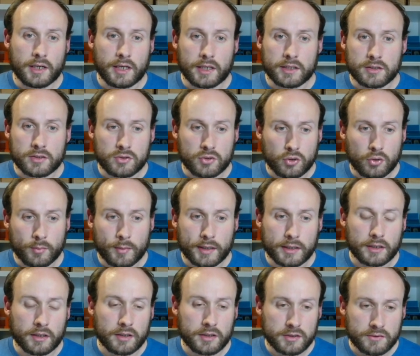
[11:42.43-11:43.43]
It's a
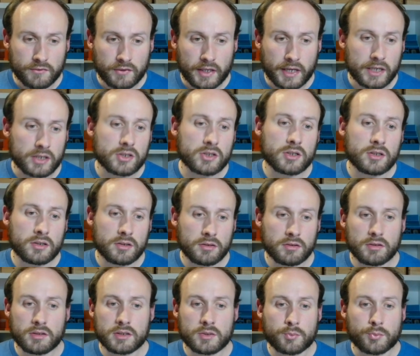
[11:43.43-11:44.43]
2-mana, it's flash,
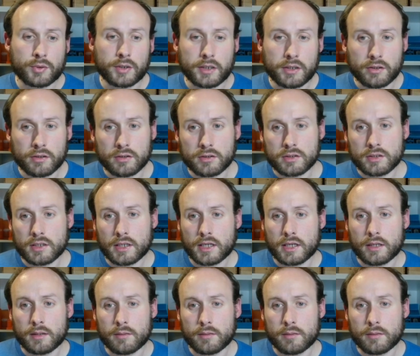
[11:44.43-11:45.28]
pretty good.